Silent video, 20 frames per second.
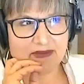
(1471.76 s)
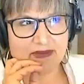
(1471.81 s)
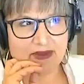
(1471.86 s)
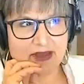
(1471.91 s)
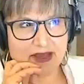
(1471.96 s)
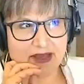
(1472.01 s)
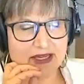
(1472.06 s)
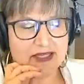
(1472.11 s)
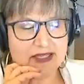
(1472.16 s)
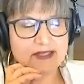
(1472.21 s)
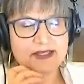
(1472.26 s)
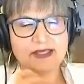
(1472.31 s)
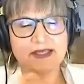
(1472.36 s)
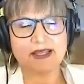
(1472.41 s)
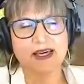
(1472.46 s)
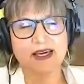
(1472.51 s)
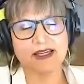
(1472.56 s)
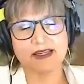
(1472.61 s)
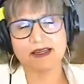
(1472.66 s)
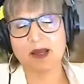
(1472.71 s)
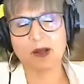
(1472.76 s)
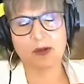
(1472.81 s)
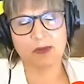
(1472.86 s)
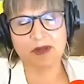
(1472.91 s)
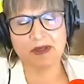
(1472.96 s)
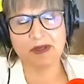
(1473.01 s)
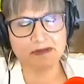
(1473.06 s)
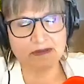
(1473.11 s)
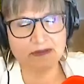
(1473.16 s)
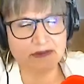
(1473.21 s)
I can see that. I
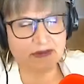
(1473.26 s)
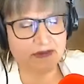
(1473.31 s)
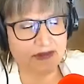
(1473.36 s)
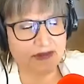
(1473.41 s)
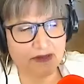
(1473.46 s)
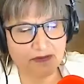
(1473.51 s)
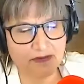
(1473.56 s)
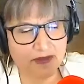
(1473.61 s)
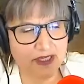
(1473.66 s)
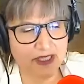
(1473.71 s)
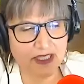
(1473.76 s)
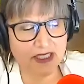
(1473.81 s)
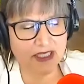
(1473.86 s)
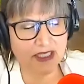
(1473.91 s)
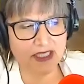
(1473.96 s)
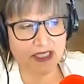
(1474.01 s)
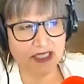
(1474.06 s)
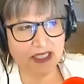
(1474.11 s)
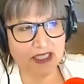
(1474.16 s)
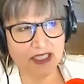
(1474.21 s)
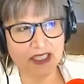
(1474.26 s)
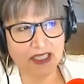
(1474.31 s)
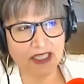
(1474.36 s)
mean, definitely.